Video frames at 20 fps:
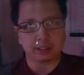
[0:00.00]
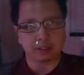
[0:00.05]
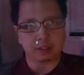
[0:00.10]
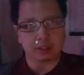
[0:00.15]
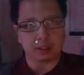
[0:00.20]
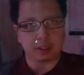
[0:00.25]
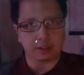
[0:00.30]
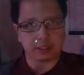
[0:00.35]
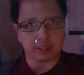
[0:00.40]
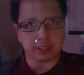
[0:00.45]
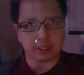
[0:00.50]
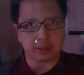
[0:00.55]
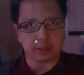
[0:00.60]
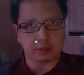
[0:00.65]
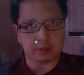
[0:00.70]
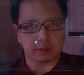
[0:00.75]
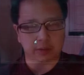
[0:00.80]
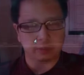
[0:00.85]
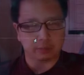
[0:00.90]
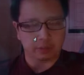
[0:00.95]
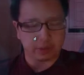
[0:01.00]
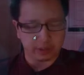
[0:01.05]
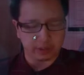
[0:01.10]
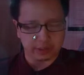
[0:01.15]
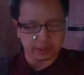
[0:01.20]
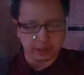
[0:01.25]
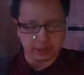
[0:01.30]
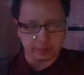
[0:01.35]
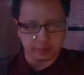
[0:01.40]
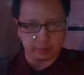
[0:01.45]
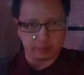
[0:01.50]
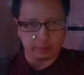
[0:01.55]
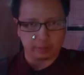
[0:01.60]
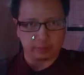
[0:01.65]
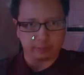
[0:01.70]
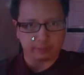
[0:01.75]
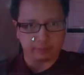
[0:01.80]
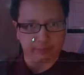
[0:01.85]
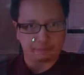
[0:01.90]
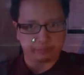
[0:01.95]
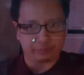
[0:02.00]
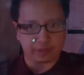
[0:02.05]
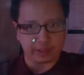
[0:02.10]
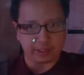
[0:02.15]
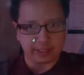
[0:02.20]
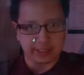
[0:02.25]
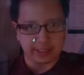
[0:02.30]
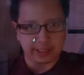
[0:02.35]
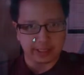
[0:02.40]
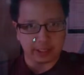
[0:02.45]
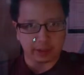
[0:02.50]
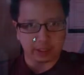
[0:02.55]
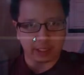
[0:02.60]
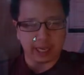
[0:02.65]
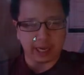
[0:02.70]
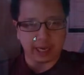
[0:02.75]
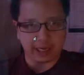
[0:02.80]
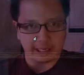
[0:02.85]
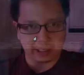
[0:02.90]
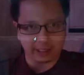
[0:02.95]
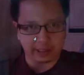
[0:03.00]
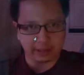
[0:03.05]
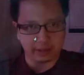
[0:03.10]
Also, you want to sell high